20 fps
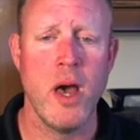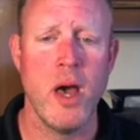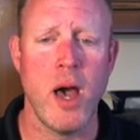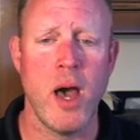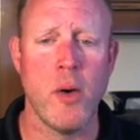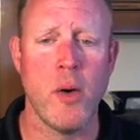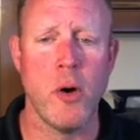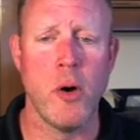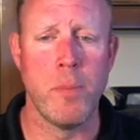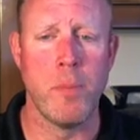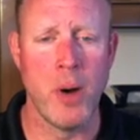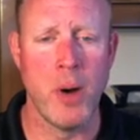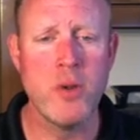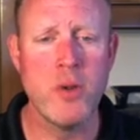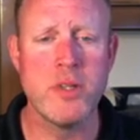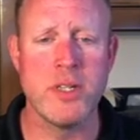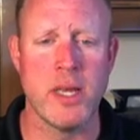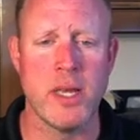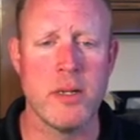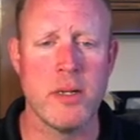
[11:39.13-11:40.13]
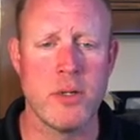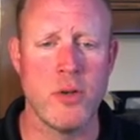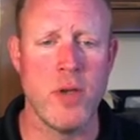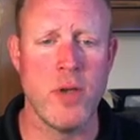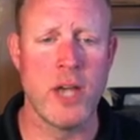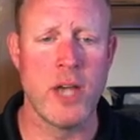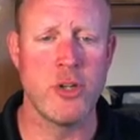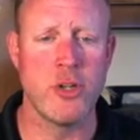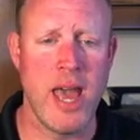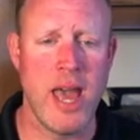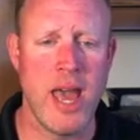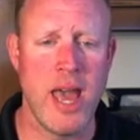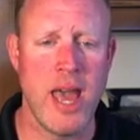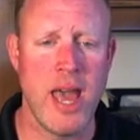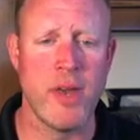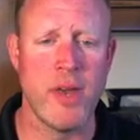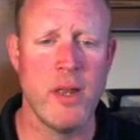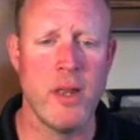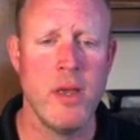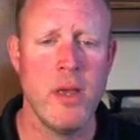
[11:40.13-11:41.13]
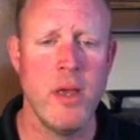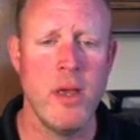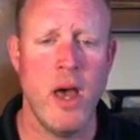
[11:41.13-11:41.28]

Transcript: I will post it so you actually have it.